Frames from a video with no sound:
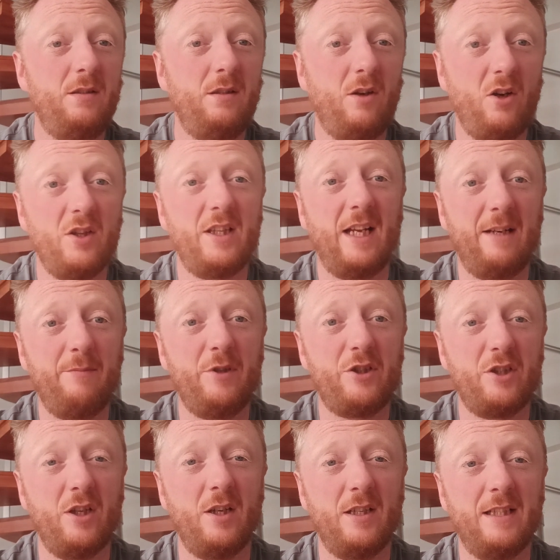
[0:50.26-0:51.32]
on language
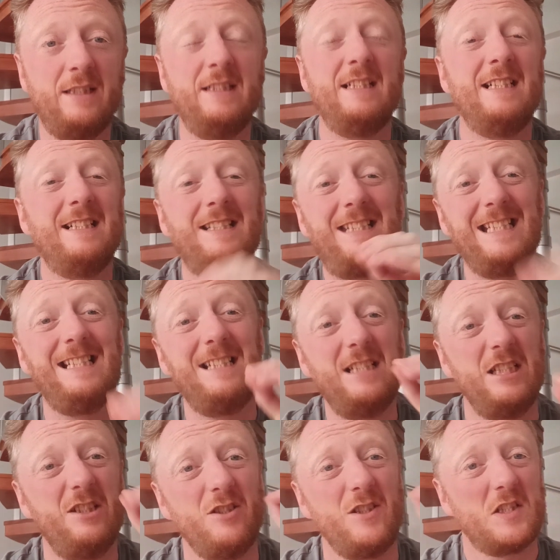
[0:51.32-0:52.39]
learning think
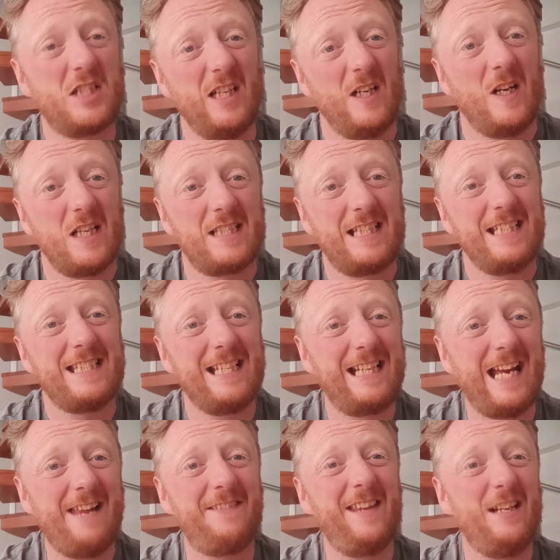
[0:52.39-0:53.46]
that your task is to
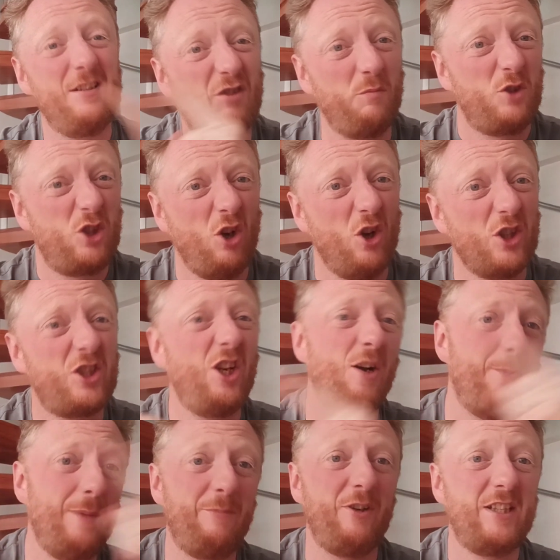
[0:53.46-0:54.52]
get things from short-term
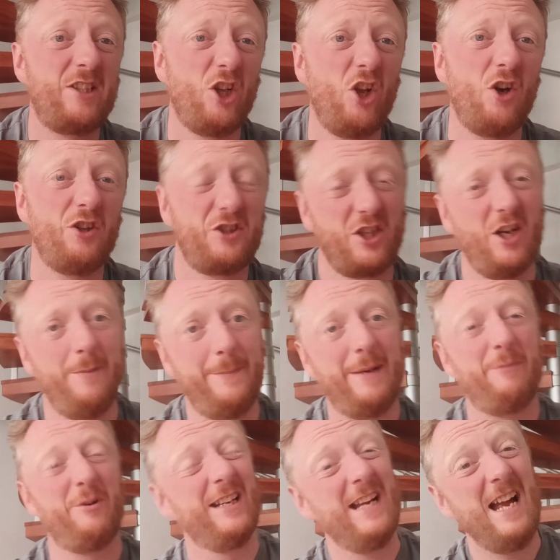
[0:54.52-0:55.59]
memory to long-term
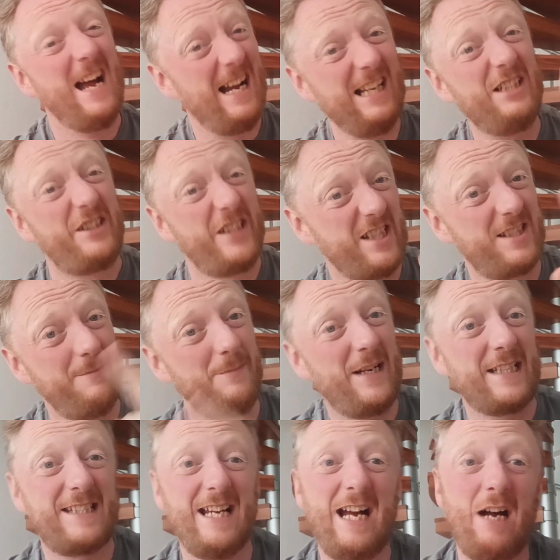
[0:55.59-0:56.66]
memory, and it doesn't
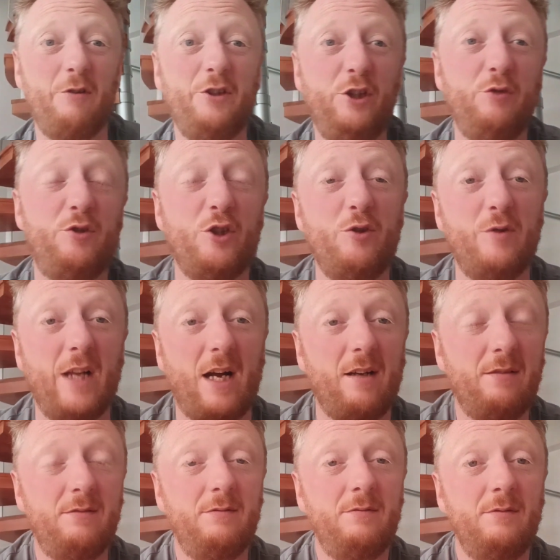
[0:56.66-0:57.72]
matter how you do that.
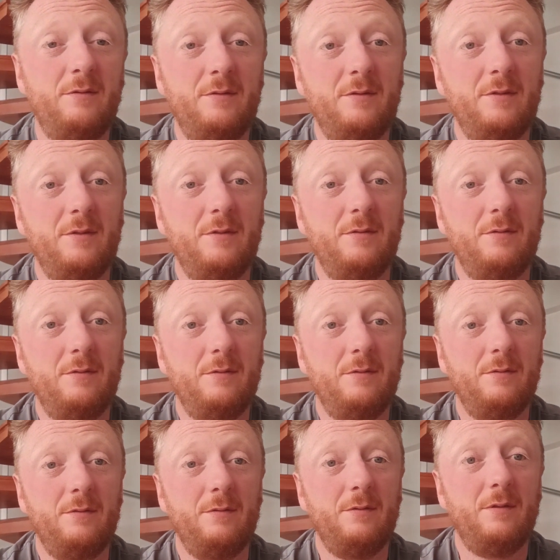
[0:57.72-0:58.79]

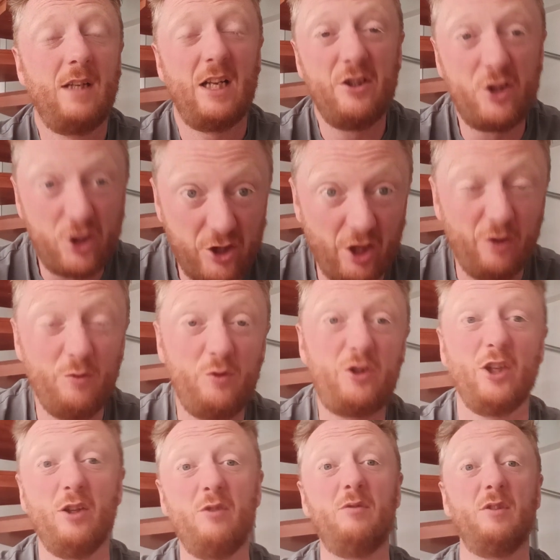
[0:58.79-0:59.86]
And so
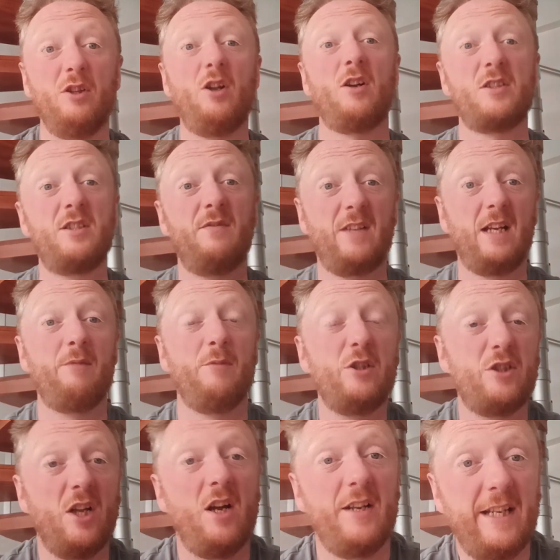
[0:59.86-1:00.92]
do lots of language
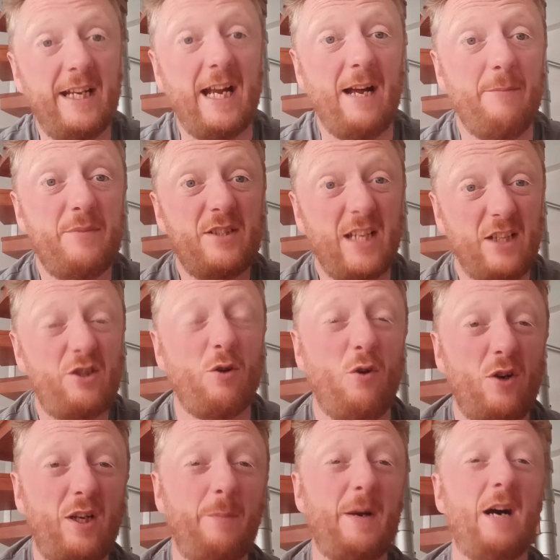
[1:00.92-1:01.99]
learning apps. They
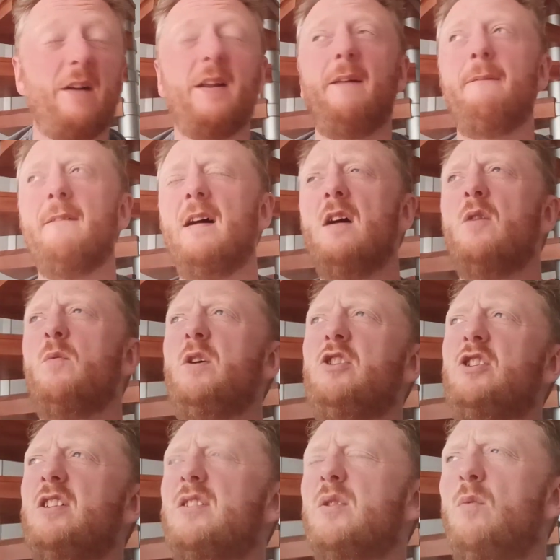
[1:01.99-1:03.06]
talk about it.
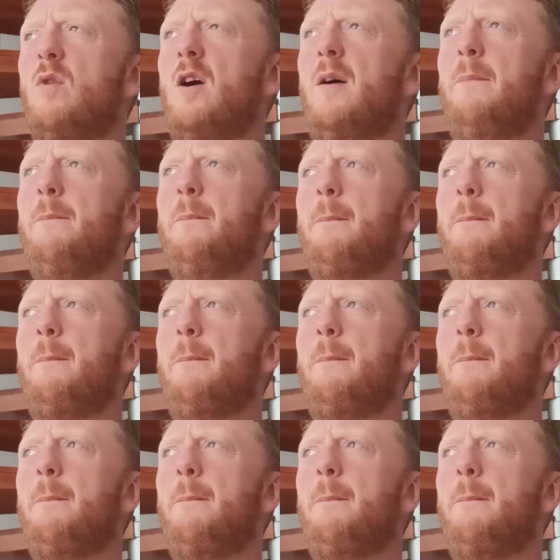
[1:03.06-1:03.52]
Which is the one?